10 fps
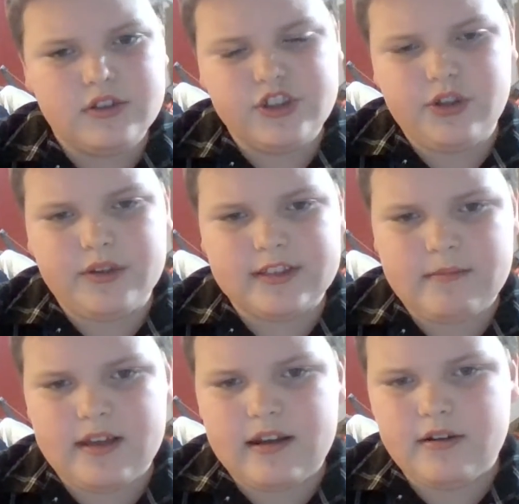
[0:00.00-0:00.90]
She's doing
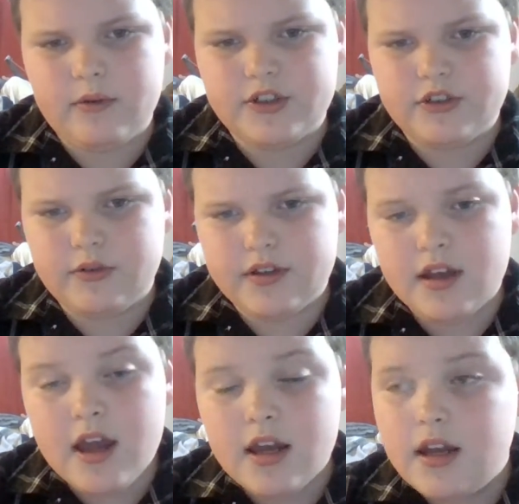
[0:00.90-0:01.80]
something. I don't know what she's doing.
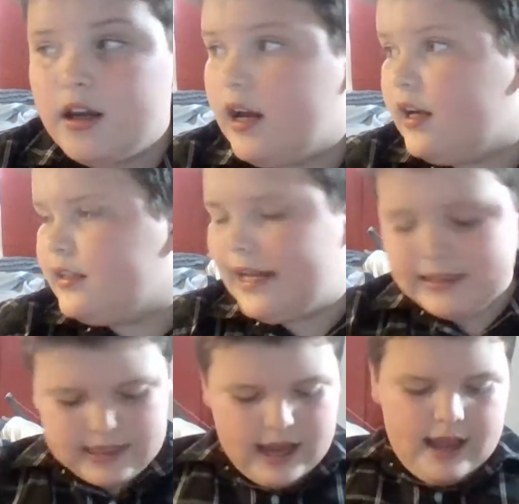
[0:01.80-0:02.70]

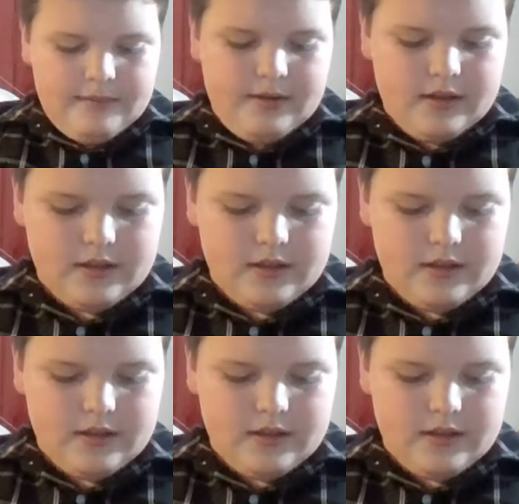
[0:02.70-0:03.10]
Next time